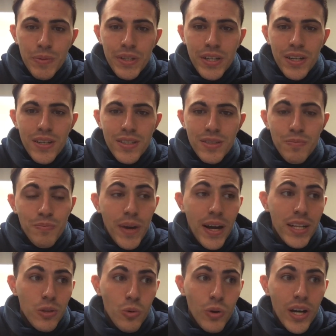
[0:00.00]
Because,
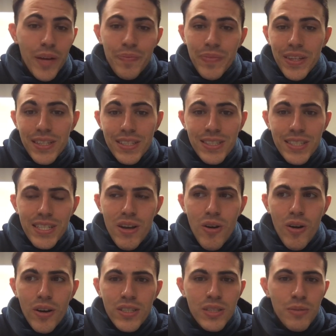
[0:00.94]
by the way, the
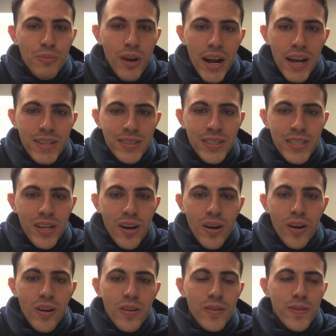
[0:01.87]
Seahawks, surprisingly,
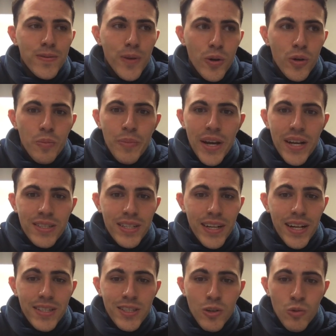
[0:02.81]
are third best
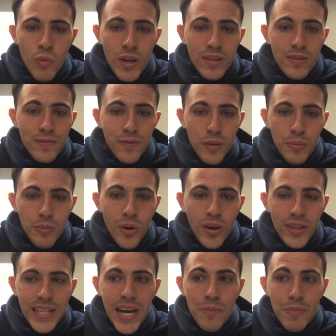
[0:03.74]
against the run in
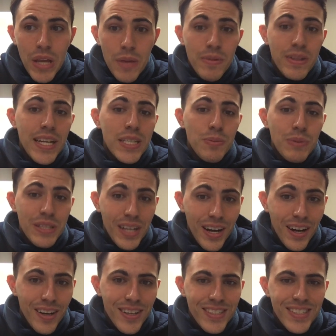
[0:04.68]
football. Now, maybe that's
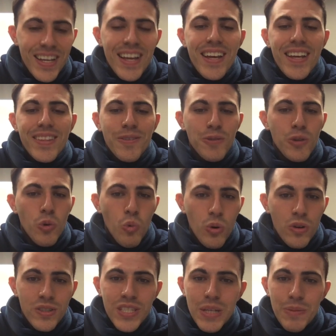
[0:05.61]
because they're the
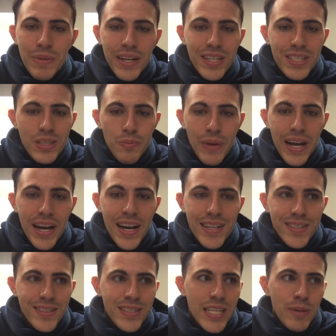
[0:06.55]
worst team against the
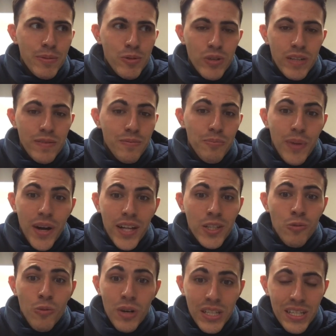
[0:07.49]
pass, and teams don't even
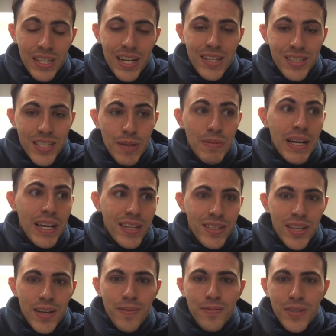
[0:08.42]
bother running against them. That can
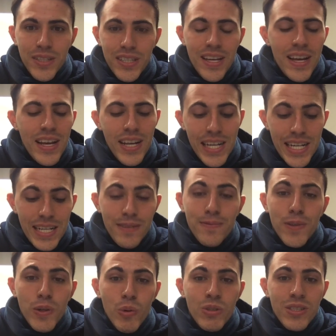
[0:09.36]
definitely
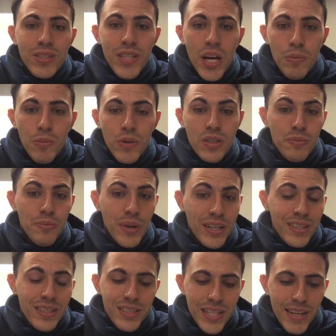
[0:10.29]
influence the numbers.
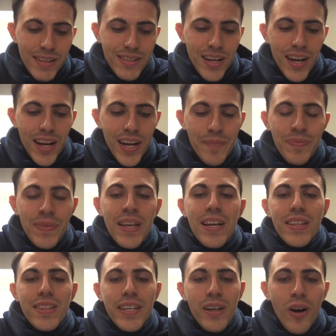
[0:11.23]
But at the same time,
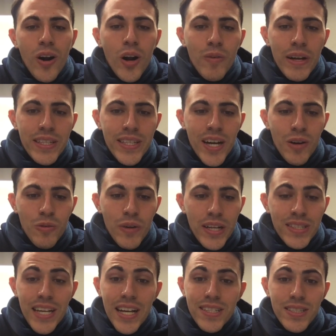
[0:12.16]
they are right now
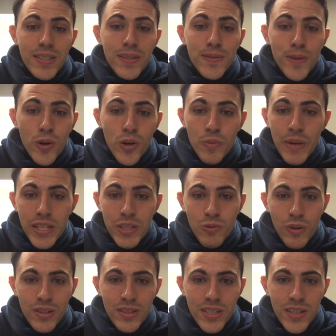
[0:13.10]
ranked as the third best
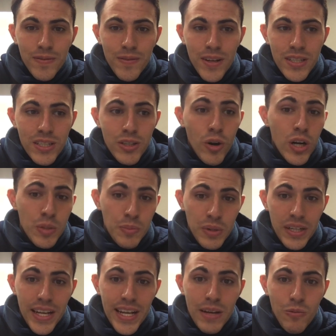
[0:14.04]
run defense, yards
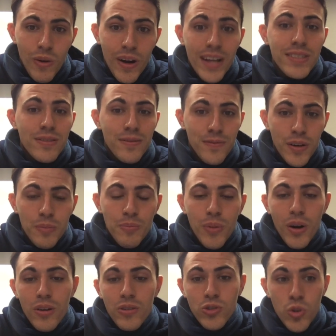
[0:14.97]
per game-wise, in
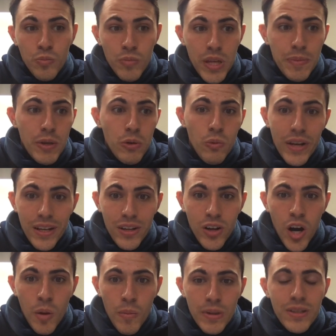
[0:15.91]
football. So maybe Wayne
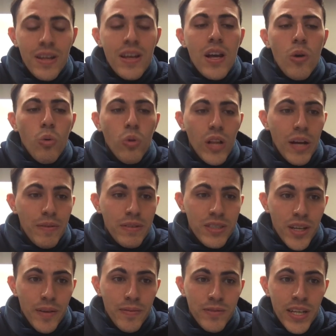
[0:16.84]
Gallman will have a
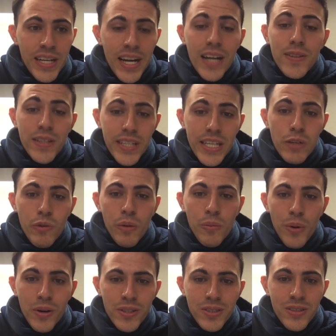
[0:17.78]
tough day. I think he will,
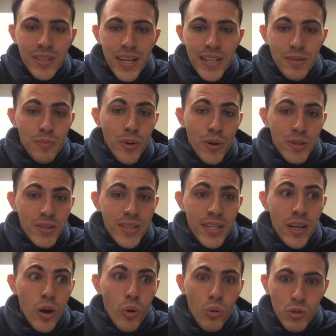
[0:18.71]
personally. As a person
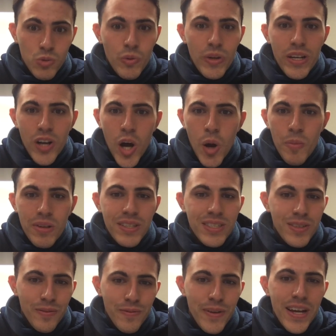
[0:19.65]
that owns Wayne Gallman and
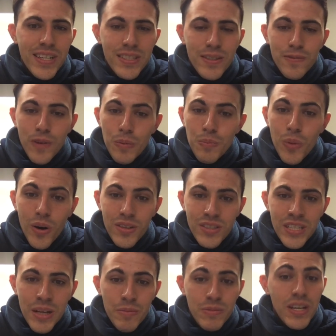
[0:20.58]
some fantasy football
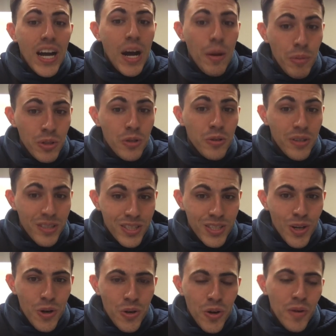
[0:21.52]
teams, I'm a little
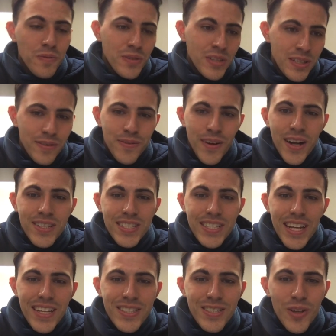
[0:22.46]
concerned. Hopefully, he finds
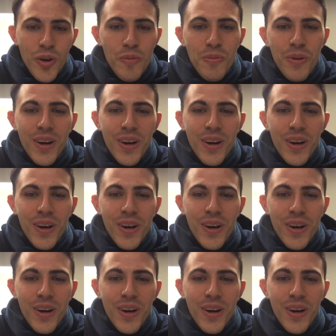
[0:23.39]
the end zone.